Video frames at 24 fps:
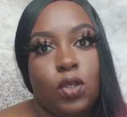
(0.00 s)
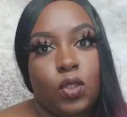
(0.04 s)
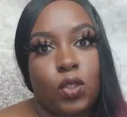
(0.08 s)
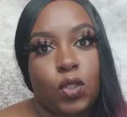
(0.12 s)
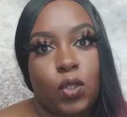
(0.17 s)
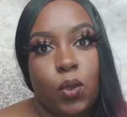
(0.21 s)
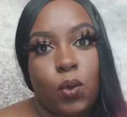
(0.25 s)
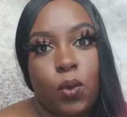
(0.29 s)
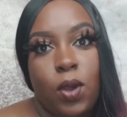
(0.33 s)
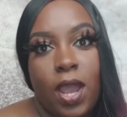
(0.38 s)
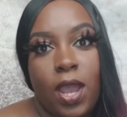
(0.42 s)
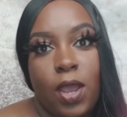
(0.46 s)

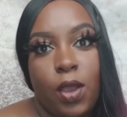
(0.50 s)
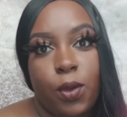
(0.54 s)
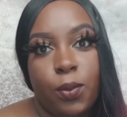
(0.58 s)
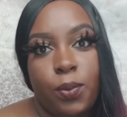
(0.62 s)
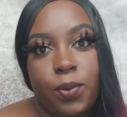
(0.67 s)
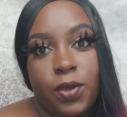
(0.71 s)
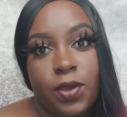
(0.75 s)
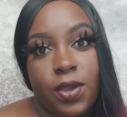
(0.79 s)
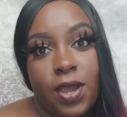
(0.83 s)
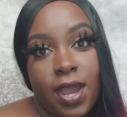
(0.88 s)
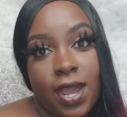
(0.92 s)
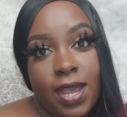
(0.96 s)
So I
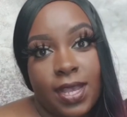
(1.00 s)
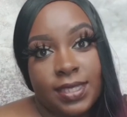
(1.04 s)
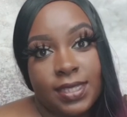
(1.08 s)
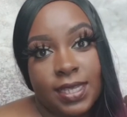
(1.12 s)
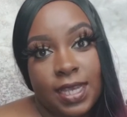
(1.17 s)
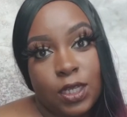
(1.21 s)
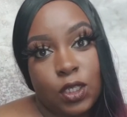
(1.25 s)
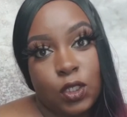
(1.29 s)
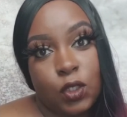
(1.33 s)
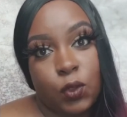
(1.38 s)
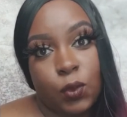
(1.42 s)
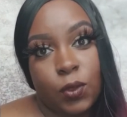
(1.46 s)
hope you guys
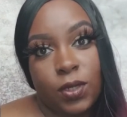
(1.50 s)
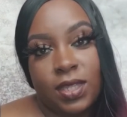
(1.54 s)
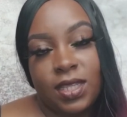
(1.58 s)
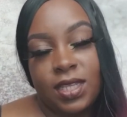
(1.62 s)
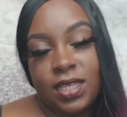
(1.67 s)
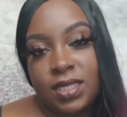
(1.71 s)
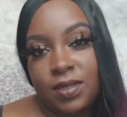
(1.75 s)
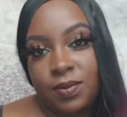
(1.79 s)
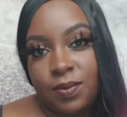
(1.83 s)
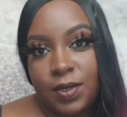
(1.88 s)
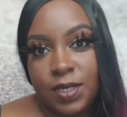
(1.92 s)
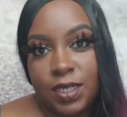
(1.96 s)
enjoy
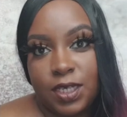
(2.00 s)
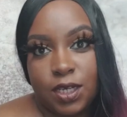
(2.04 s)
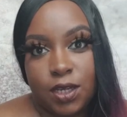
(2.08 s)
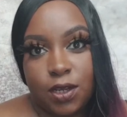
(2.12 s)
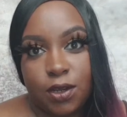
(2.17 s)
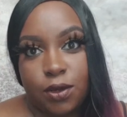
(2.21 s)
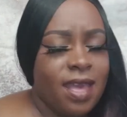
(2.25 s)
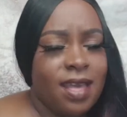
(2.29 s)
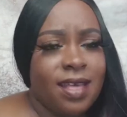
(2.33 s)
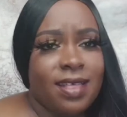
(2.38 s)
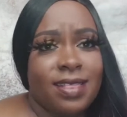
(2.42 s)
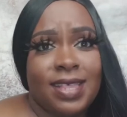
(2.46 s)
this
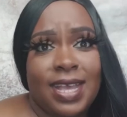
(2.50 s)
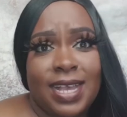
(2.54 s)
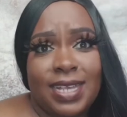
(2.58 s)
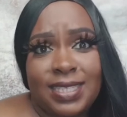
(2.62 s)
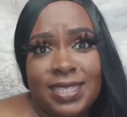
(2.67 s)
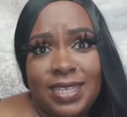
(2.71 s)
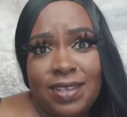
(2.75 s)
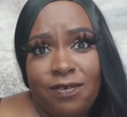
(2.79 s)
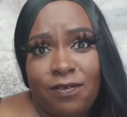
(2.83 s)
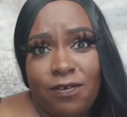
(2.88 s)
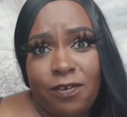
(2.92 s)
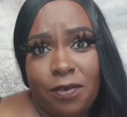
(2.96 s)
video.
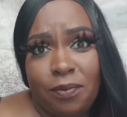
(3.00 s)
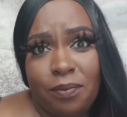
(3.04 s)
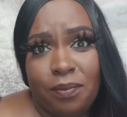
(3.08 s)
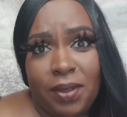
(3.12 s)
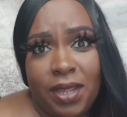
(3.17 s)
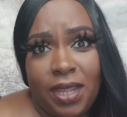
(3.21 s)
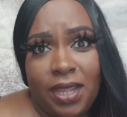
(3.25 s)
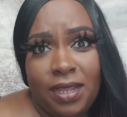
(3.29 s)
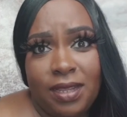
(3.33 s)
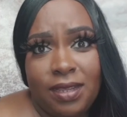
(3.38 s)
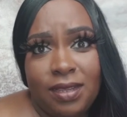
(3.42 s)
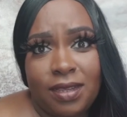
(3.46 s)
That's it from
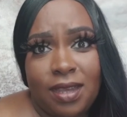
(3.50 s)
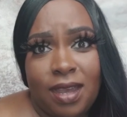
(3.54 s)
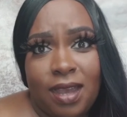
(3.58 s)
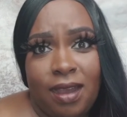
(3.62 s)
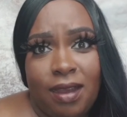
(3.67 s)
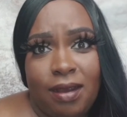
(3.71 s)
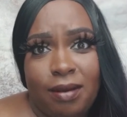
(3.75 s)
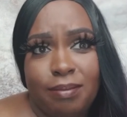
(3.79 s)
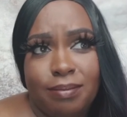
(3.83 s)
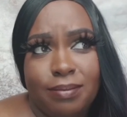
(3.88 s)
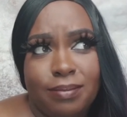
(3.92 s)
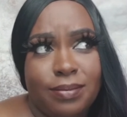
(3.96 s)
me.
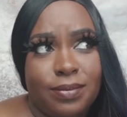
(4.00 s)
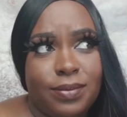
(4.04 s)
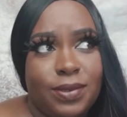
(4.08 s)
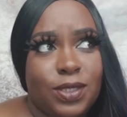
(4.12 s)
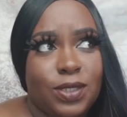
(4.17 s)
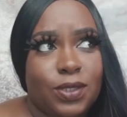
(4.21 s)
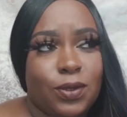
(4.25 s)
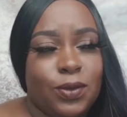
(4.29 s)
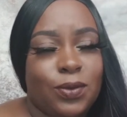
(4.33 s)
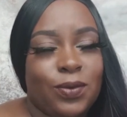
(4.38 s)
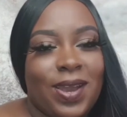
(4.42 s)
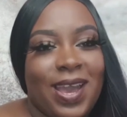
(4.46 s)
Um,
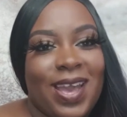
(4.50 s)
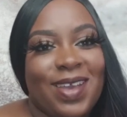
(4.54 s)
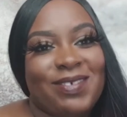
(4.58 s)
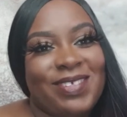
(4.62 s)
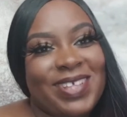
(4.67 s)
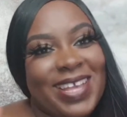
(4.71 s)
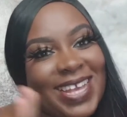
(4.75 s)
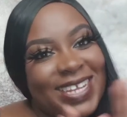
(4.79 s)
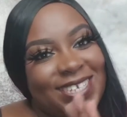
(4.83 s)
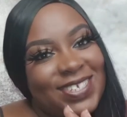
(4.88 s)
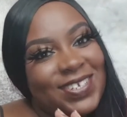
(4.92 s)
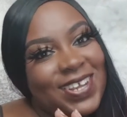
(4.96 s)
so I
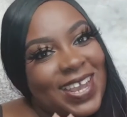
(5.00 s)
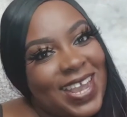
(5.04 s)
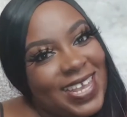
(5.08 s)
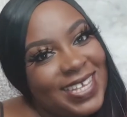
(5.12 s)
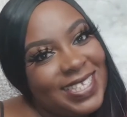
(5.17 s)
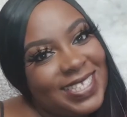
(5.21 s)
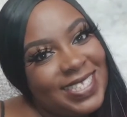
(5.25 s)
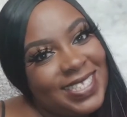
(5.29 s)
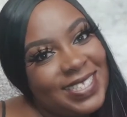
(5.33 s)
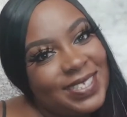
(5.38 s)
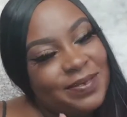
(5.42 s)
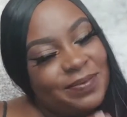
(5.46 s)
will catch you
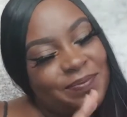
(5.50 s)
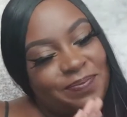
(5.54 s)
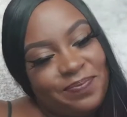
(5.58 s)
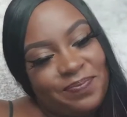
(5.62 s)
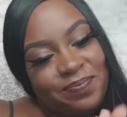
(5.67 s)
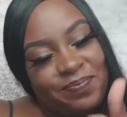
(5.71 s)
guys